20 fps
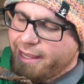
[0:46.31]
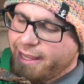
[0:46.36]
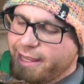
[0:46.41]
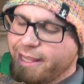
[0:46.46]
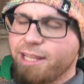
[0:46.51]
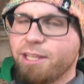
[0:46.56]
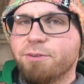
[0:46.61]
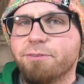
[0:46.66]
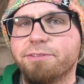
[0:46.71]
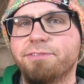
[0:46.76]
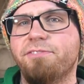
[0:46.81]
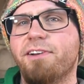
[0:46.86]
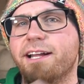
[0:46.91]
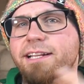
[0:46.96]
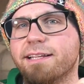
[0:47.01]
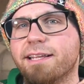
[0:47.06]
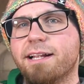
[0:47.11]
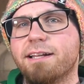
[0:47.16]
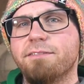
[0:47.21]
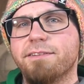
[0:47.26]
you'll find
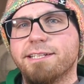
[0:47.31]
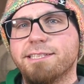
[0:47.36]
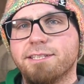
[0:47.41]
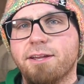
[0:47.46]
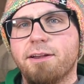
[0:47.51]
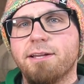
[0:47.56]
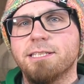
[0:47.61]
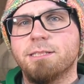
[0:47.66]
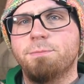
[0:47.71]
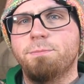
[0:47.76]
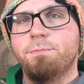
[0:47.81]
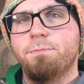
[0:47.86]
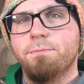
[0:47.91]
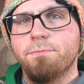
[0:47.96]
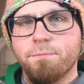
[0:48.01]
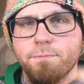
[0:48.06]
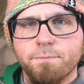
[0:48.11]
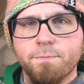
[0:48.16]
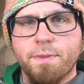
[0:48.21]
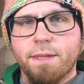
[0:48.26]
a lot of exhaust
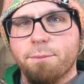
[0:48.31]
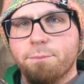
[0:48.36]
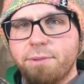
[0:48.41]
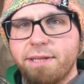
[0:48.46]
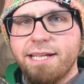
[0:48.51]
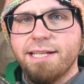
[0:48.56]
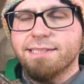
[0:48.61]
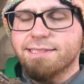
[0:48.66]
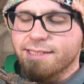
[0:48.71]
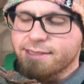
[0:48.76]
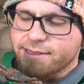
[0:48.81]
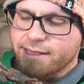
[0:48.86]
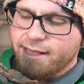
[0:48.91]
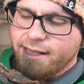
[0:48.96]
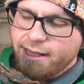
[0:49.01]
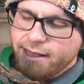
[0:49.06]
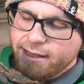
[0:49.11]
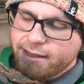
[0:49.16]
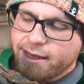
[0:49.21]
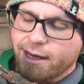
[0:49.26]
pieces. And
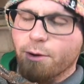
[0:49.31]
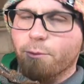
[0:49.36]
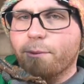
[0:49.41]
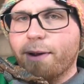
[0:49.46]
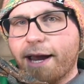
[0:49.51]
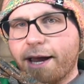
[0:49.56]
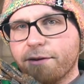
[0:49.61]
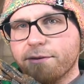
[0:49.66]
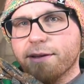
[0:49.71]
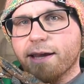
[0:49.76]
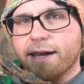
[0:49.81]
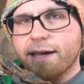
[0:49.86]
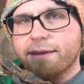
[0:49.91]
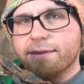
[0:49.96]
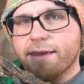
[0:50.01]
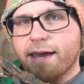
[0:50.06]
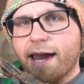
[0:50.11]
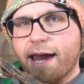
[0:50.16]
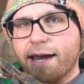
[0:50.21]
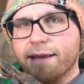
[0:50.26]
anything round like
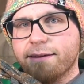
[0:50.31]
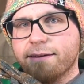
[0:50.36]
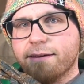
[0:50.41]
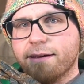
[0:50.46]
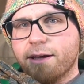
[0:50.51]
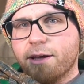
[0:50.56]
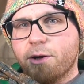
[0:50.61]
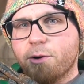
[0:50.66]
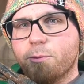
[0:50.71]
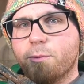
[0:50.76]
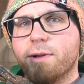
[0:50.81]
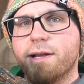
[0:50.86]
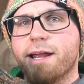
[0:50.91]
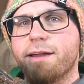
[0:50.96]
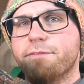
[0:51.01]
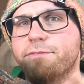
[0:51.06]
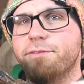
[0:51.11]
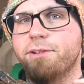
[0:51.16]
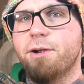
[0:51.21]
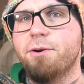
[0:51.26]
that, what
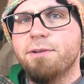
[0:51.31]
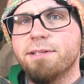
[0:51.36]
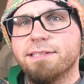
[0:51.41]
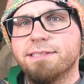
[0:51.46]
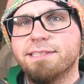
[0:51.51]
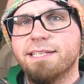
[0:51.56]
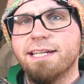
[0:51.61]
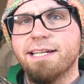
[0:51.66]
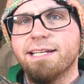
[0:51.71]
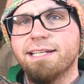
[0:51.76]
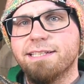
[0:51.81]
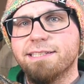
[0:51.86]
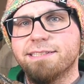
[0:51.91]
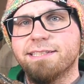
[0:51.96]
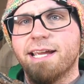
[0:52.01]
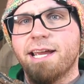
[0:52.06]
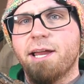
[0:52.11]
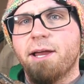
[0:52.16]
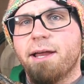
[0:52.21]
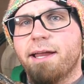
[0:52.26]
I've noticed is
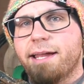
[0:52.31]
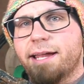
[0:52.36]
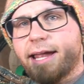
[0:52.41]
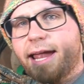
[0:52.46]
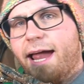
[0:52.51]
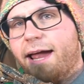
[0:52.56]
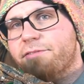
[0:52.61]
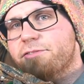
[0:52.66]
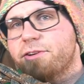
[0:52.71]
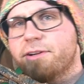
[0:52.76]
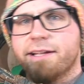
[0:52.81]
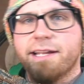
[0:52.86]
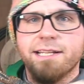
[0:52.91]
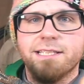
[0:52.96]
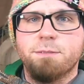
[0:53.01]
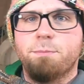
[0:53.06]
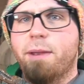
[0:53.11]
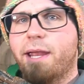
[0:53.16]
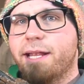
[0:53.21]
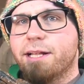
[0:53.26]
after it
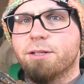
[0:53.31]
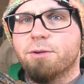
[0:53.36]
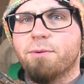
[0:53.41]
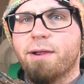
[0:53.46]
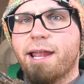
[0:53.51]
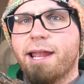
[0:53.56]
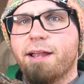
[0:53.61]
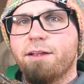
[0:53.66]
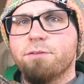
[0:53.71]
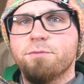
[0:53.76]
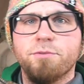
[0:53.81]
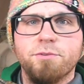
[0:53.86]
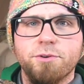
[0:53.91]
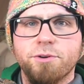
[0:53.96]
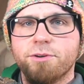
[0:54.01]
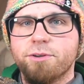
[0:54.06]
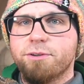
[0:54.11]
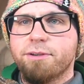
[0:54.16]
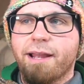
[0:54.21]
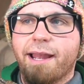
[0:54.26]
gets banged around
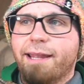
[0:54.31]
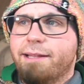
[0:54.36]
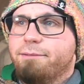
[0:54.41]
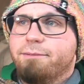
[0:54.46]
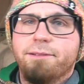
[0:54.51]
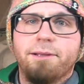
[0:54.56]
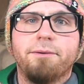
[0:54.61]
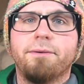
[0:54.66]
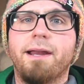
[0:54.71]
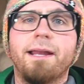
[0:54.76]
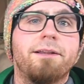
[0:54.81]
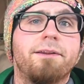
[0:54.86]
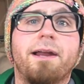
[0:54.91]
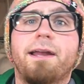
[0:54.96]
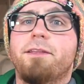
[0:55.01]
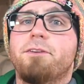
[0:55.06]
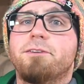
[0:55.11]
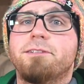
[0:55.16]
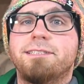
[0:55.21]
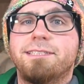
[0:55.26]
for, I don't know
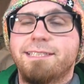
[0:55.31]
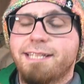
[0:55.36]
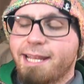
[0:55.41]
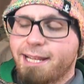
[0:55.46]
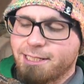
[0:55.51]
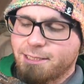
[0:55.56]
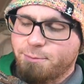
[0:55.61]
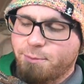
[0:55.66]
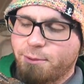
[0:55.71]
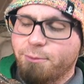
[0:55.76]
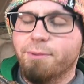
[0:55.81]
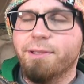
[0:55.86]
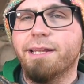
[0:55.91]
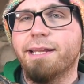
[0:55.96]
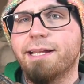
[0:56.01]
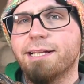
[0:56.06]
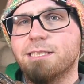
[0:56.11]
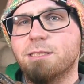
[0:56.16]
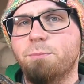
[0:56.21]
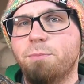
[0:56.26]
how long this takes, but when it
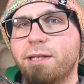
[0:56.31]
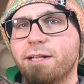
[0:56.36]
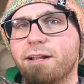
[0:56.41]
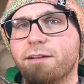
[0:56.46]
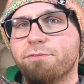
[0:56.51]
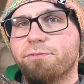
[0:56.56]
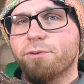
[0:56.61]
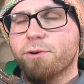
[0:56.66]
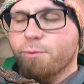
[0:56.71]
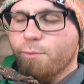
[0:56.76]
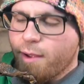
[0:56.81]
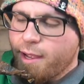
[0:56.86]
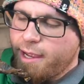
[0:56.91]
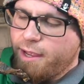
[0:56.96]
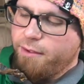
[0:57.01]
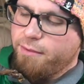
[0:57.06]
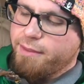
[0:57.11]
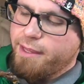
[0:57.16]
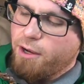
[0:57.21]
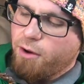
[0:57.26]
gets beat up for a
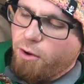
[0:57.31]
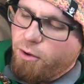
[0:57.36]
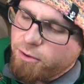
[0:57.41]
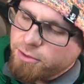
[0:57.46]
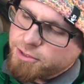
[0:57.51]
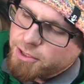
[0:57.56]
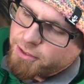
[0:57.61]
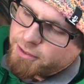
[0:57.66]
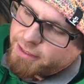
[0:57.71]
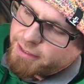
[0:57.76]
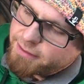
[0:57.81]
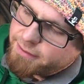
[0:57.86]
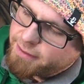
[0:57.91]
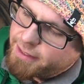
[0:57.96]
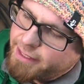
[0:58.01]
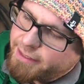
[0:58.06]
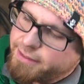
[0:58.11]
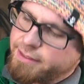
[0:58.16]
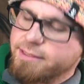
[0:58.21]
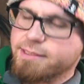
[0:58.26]
while, they all turn into
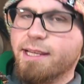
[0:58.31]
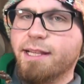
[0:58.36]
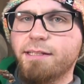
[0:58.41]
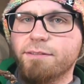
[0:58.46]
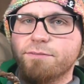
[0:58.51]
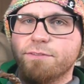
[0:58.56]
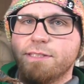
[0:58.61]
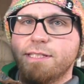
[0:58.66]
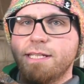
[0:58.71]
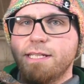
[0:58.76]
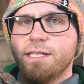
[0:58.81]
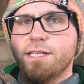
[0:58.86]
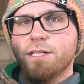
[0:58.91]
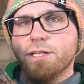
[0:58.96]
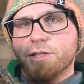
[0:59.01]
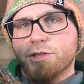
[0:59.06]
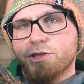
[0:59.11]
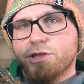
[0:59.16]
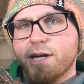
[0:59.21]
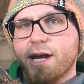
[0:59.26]
like this kind of D
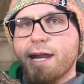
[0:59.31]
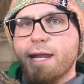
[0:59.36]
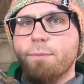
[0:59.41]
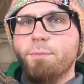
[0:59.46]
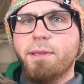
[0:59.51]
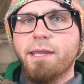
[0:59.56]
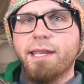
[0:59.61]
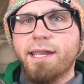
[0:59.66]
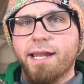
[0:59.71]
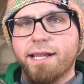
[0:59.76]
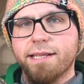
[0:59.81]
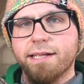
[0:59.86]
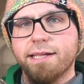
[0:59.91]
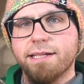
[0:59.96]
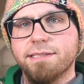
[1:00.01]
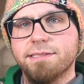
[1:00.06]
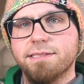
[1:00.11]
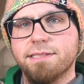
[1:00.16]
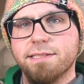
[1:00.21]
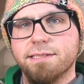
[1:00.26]
shape. It kind of
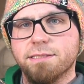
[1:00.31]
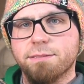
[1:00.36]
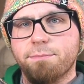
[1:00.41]
gets this